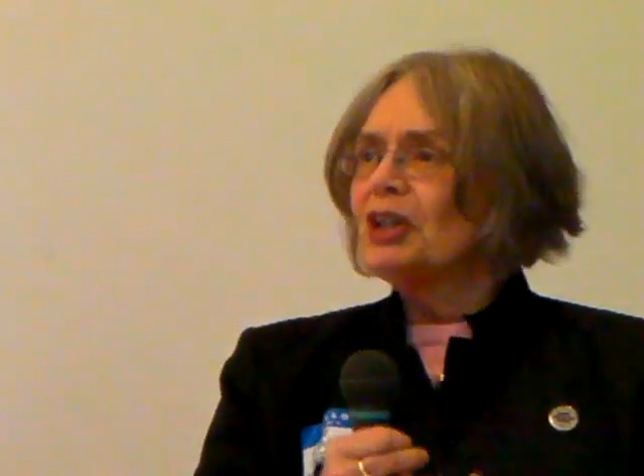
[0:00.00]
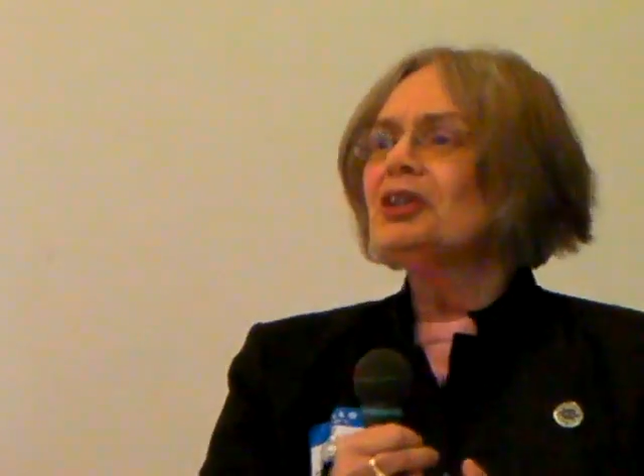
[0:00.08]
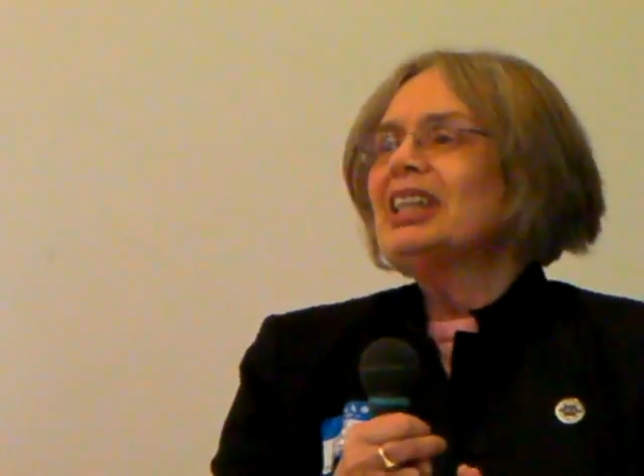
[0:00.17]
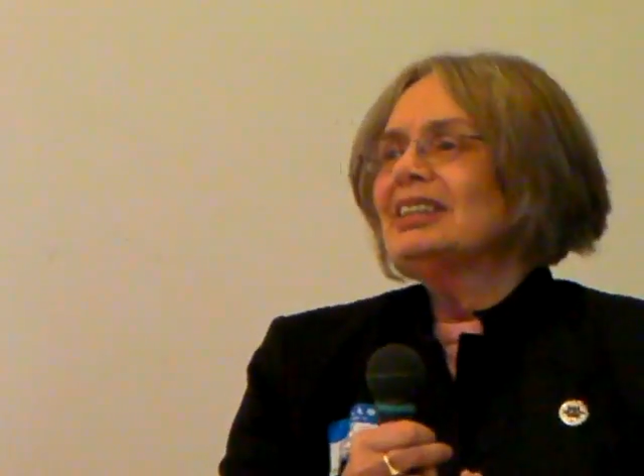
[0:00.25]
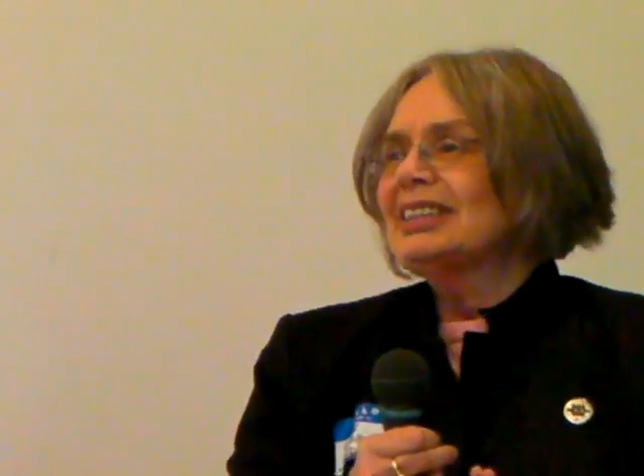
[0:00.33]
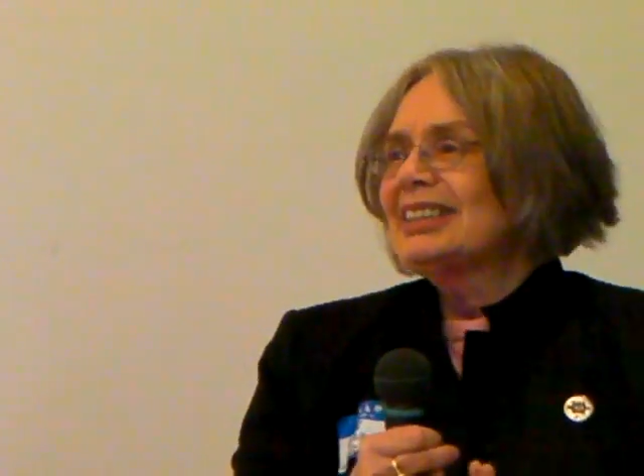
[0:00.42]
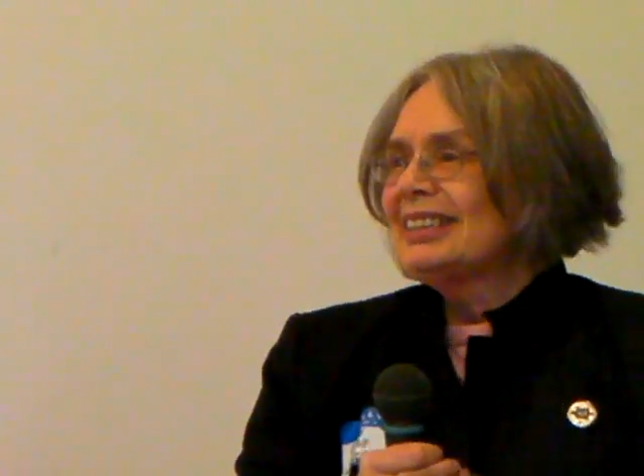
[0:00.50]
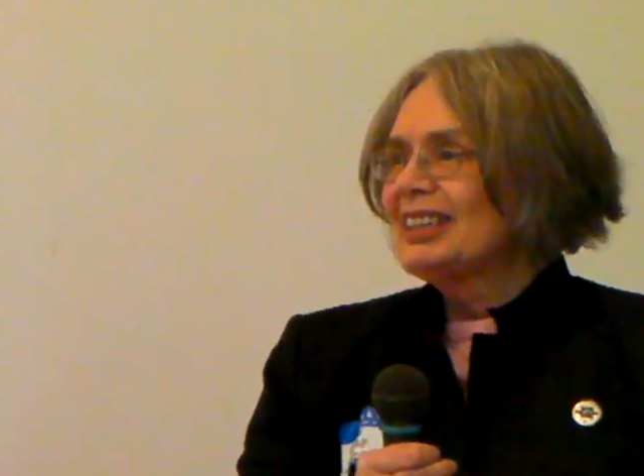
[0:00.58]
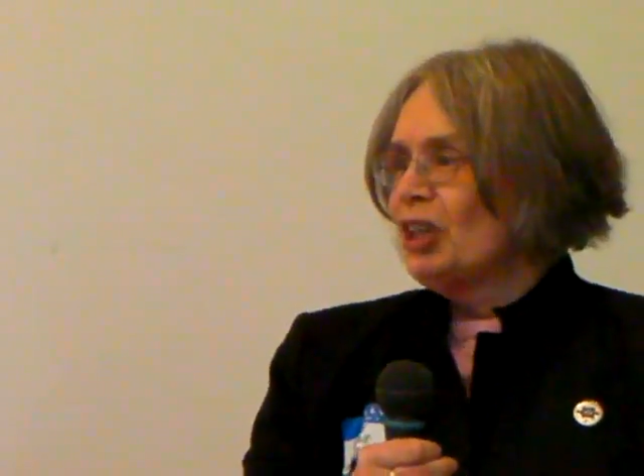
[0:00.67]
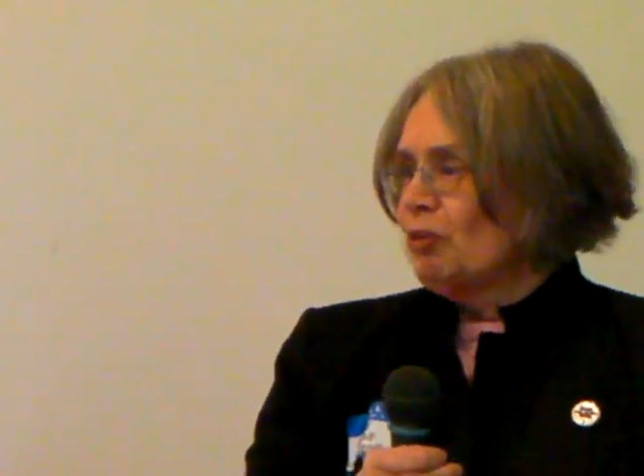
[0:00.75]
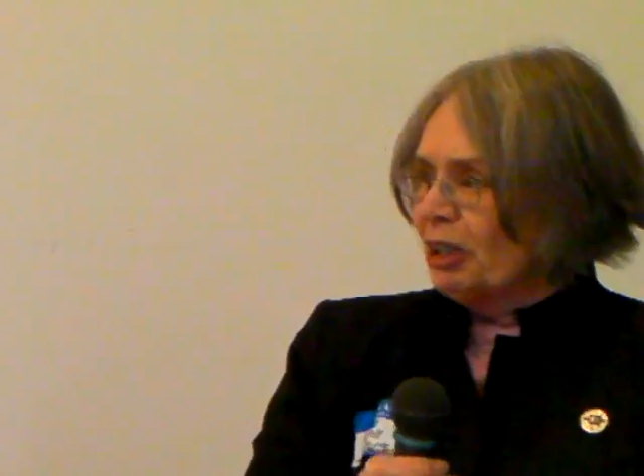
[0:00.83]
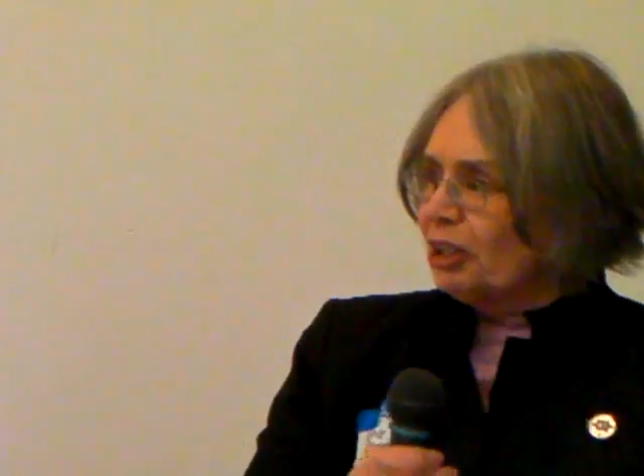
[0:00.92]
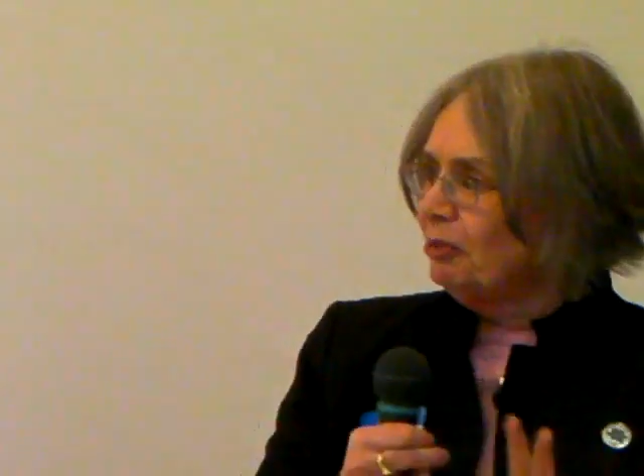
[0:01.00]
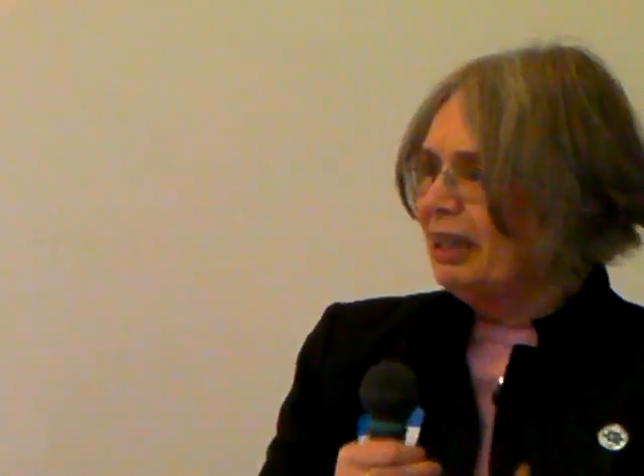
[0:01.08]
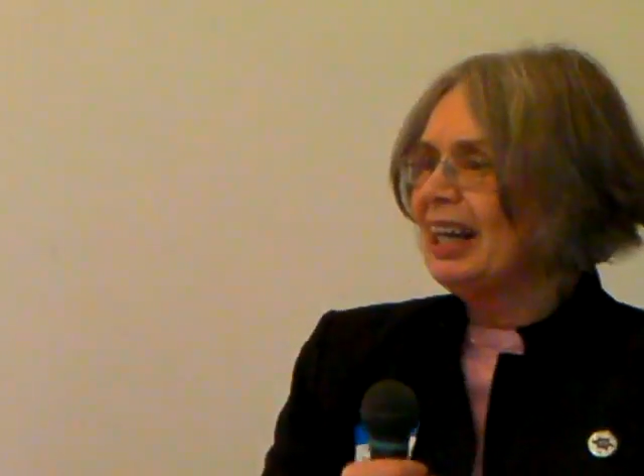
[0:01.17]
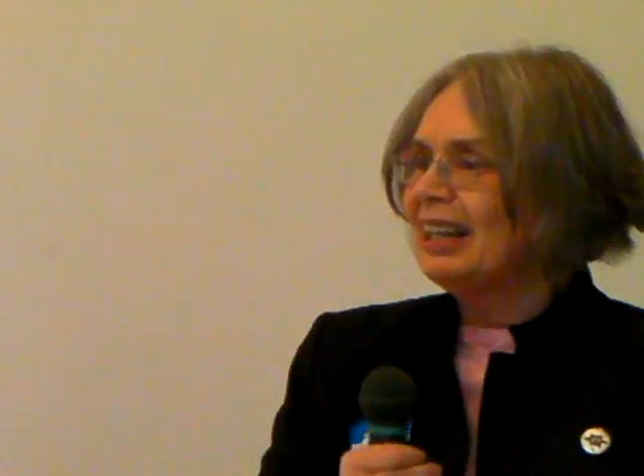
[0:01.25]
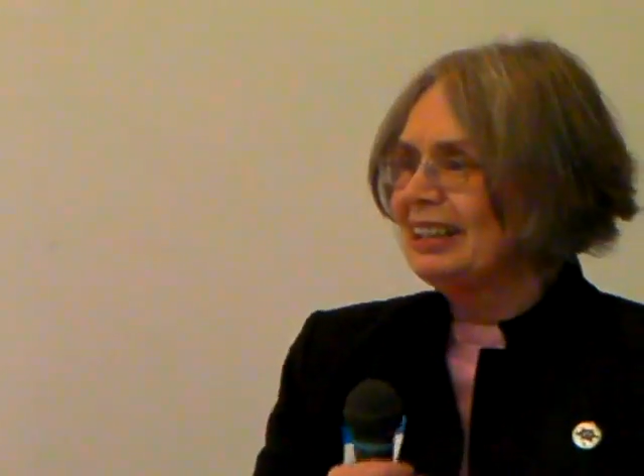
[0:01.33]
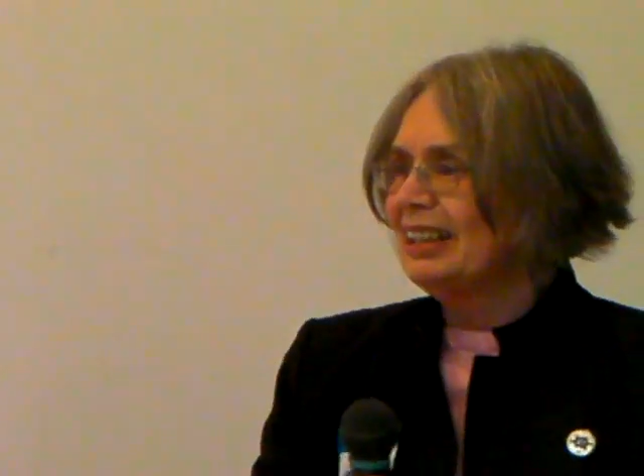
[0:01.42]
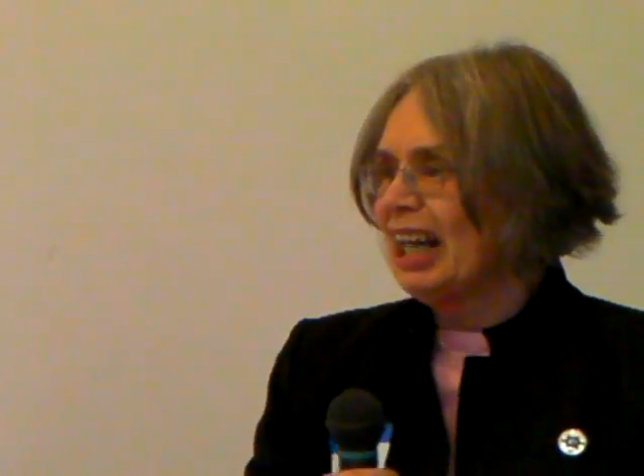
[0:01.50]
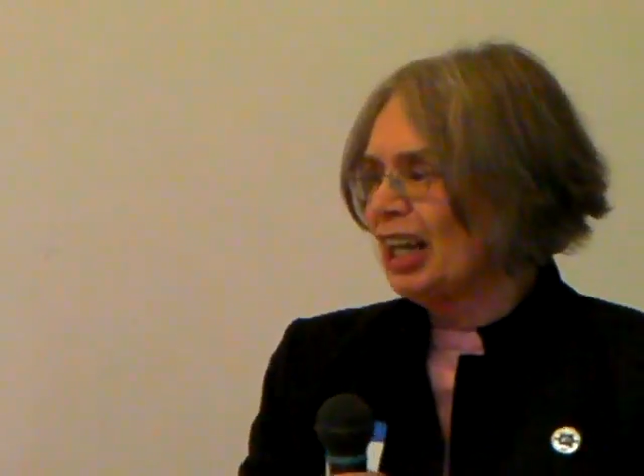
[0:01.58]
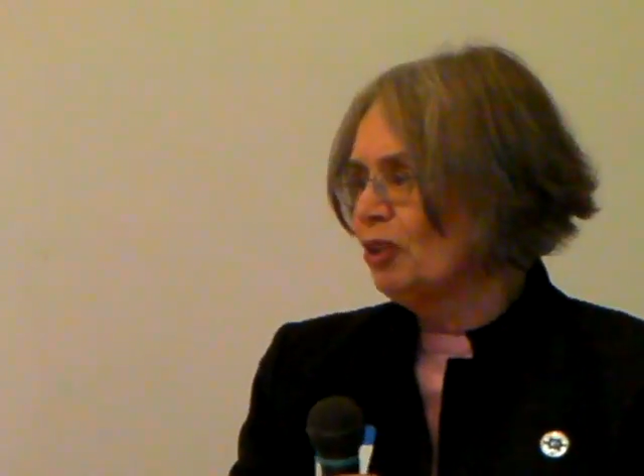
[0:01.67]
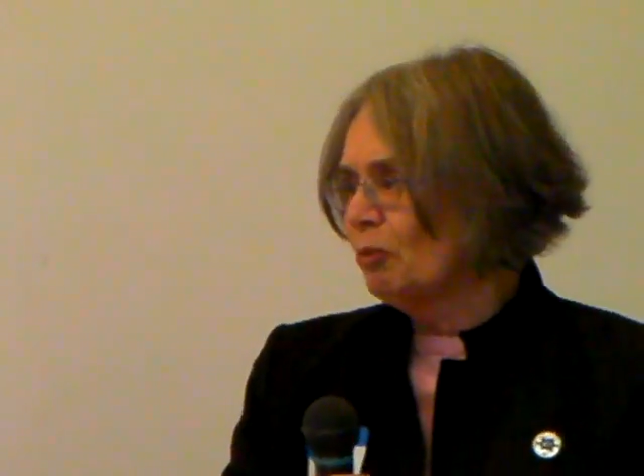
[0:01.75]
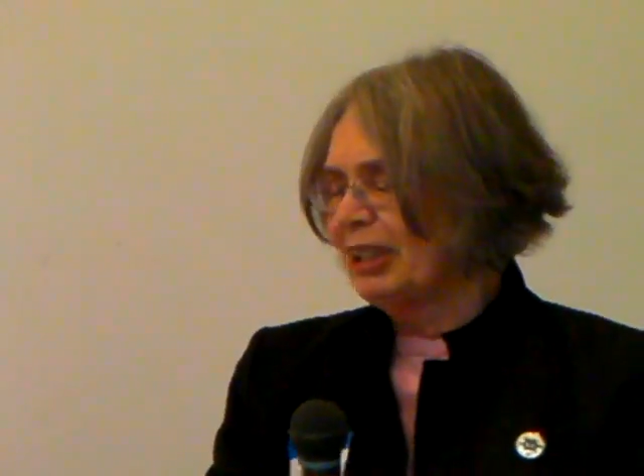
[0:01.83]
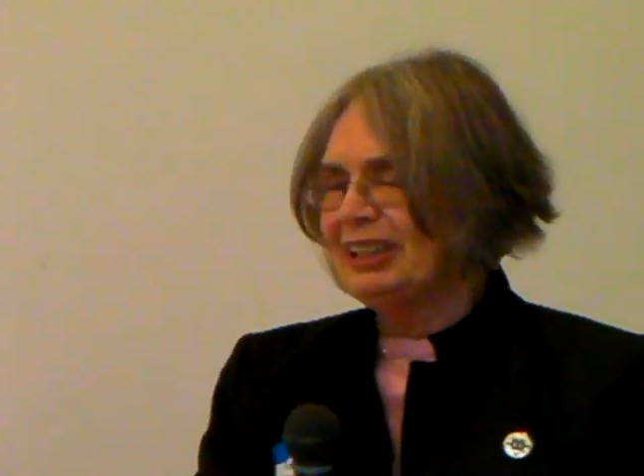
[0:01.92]
units that were created in
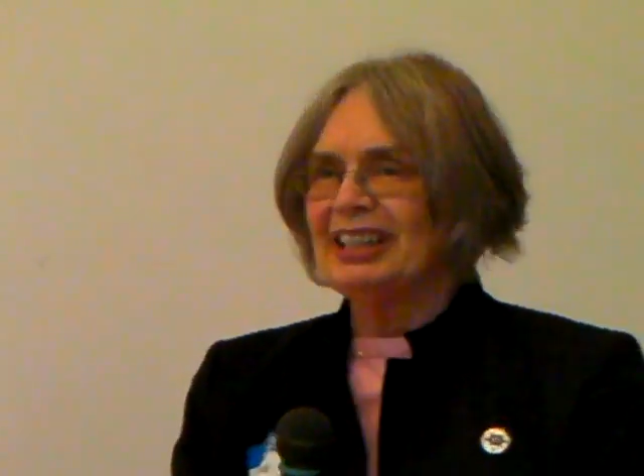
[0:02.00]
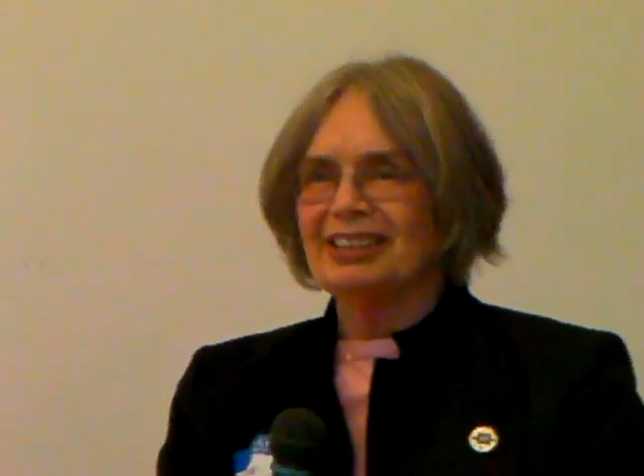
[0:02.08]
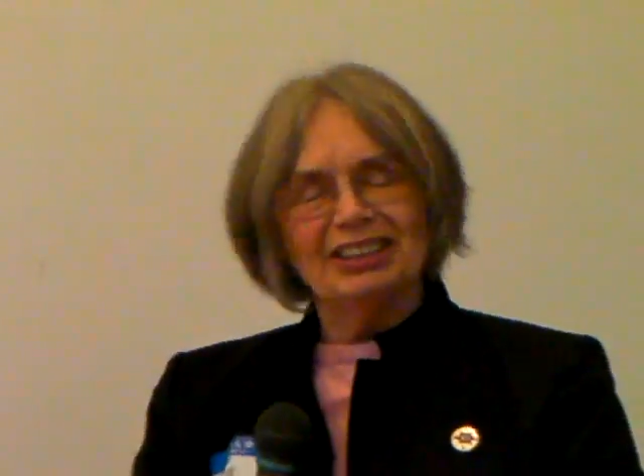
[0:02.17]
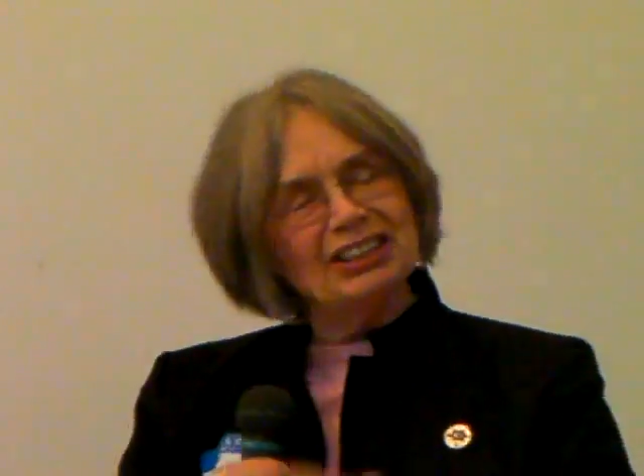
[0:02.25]
any one year.